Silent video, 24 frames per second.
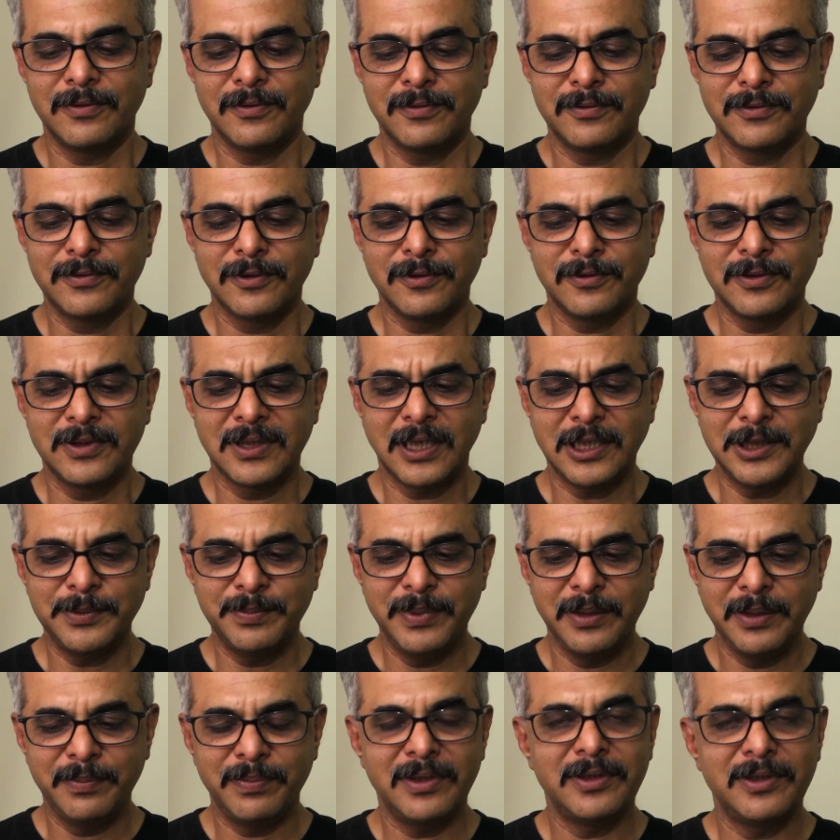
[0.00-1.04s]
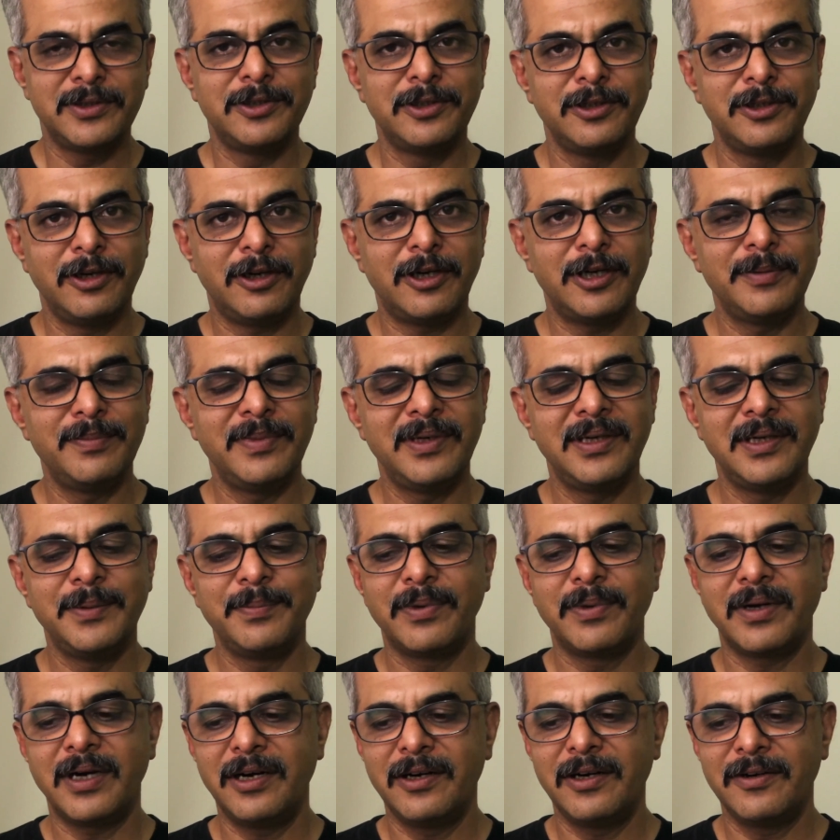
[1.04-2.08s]
So such people should not be
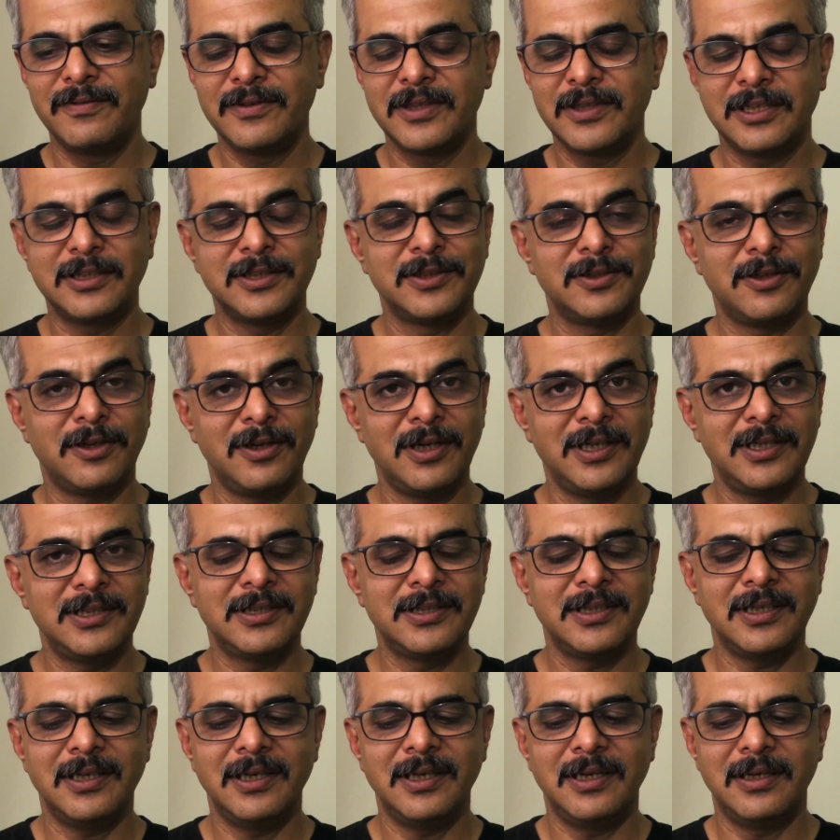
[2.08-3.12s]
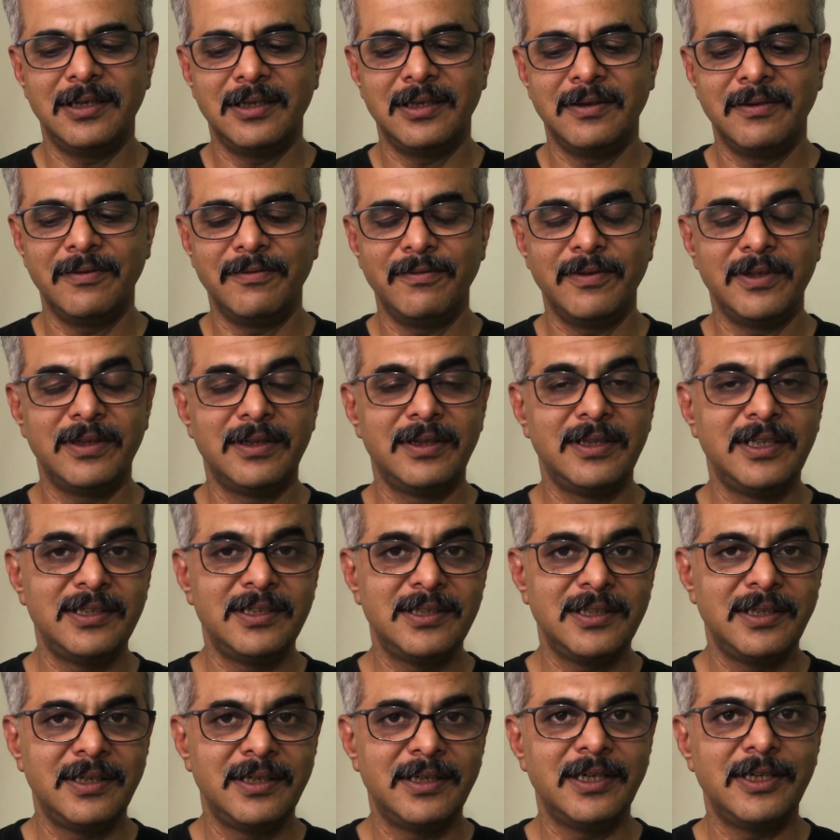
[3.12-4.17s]
deprived of such knowledge, and with this
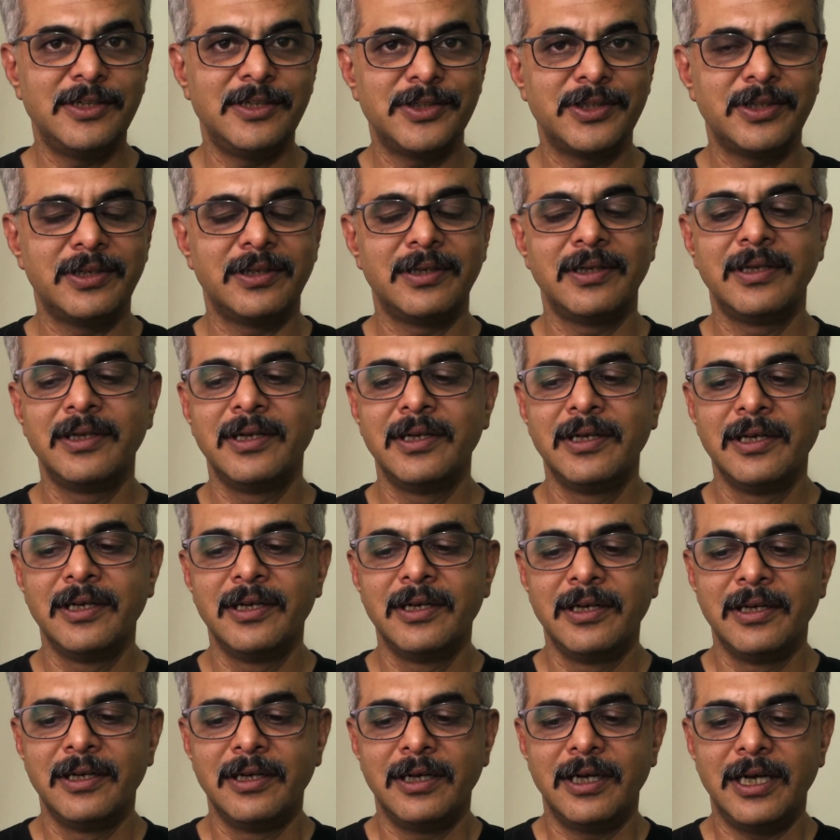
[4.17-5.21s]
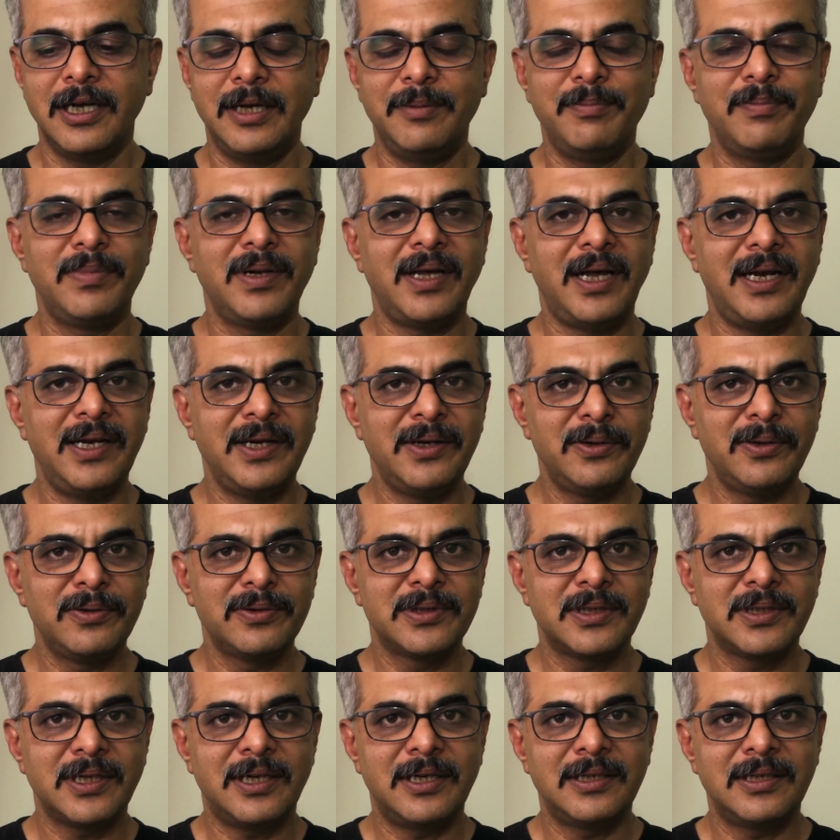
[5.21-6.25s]
intention I am planning to
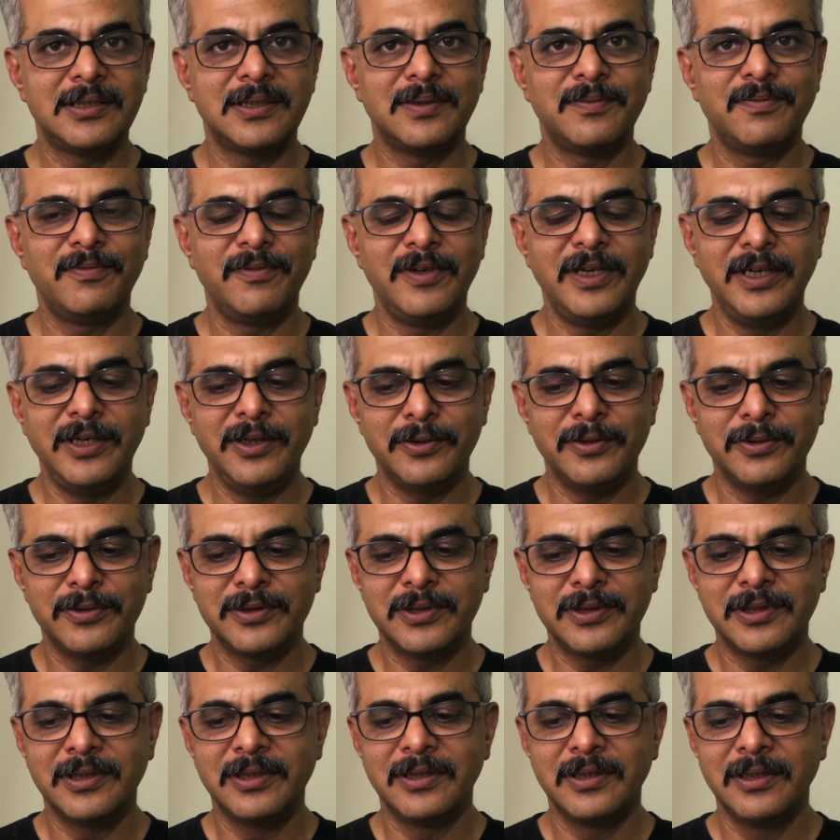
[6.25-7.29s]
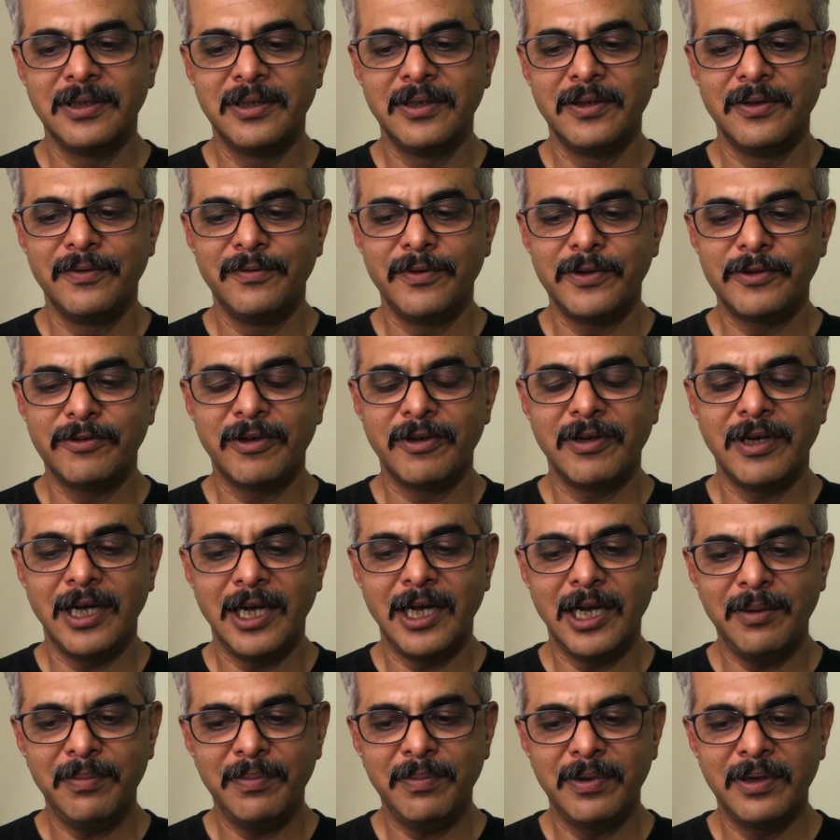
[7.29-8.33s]
start some videos which will
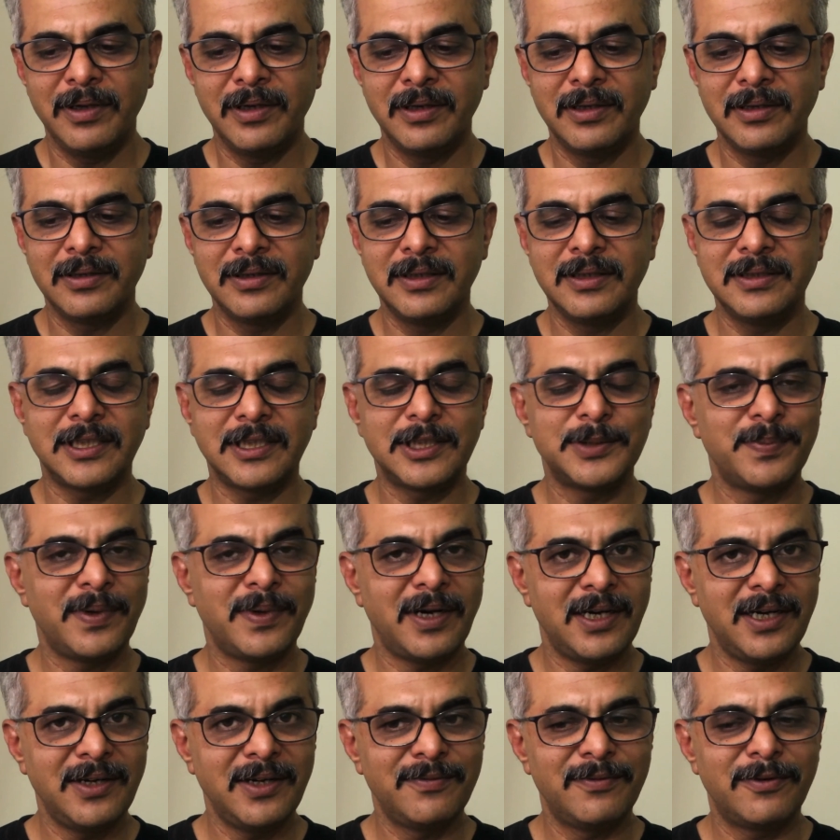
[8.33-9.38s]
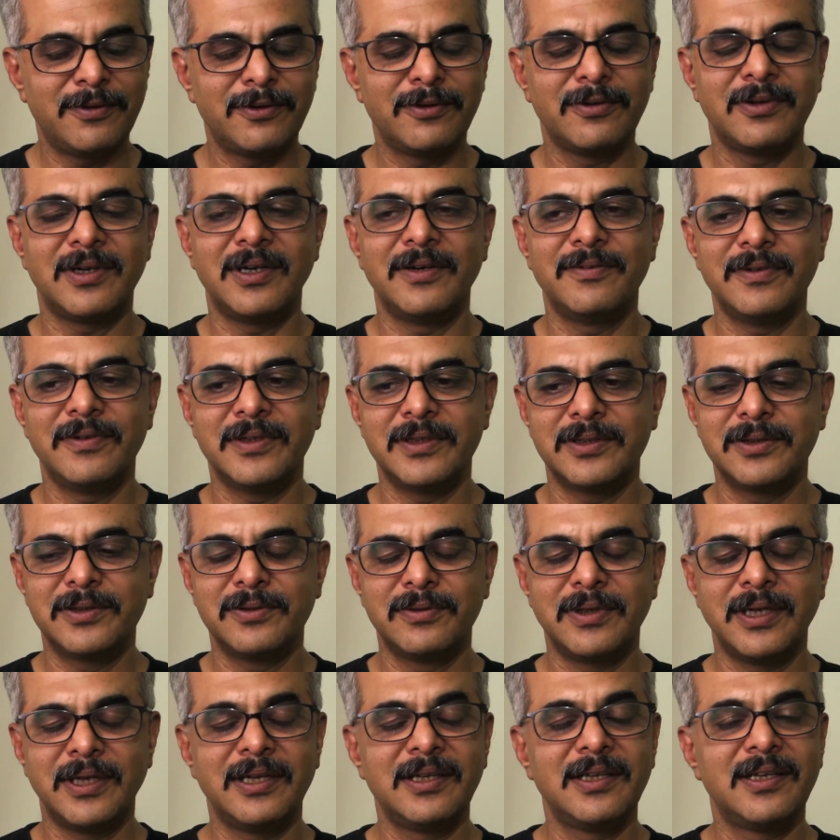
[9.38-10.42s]
help these aspiring photographers to
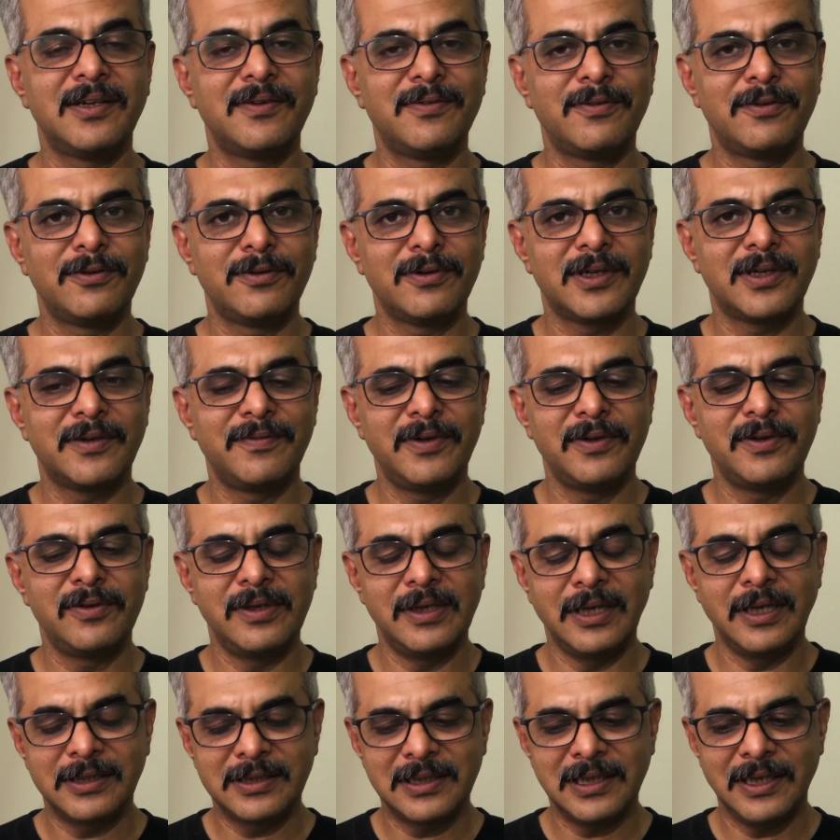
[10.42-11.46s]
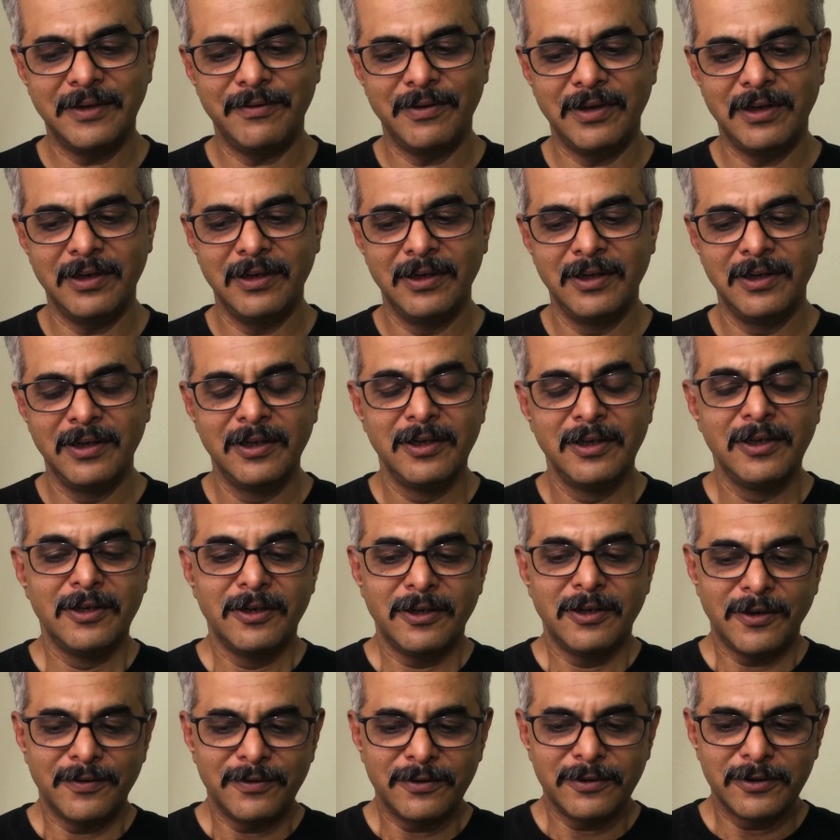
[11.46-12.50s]
take their photography to the next level.
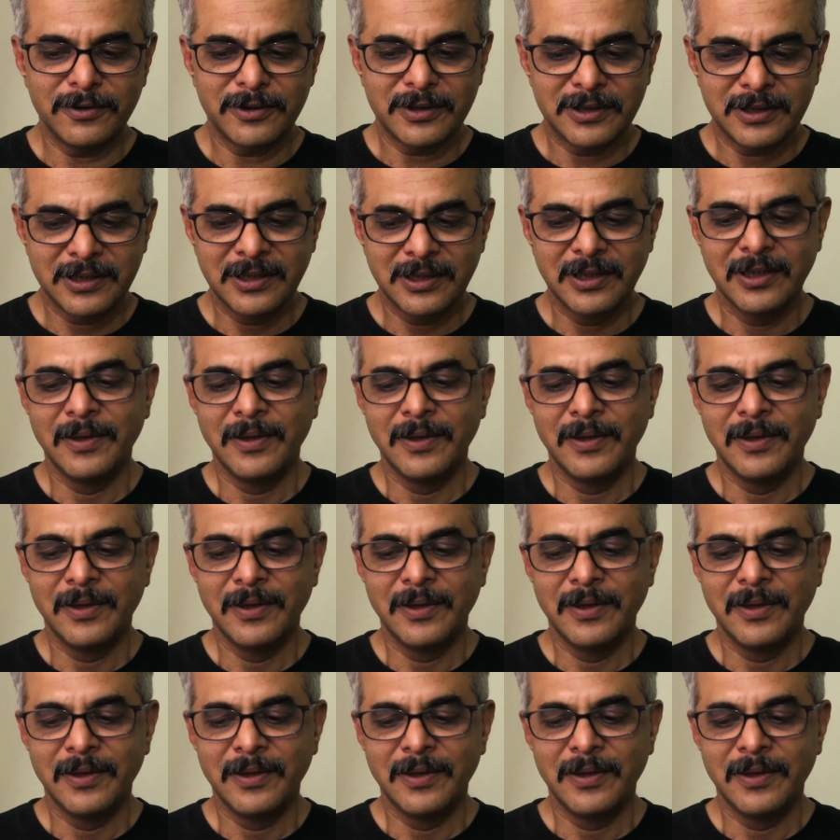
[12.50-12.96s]
Of course,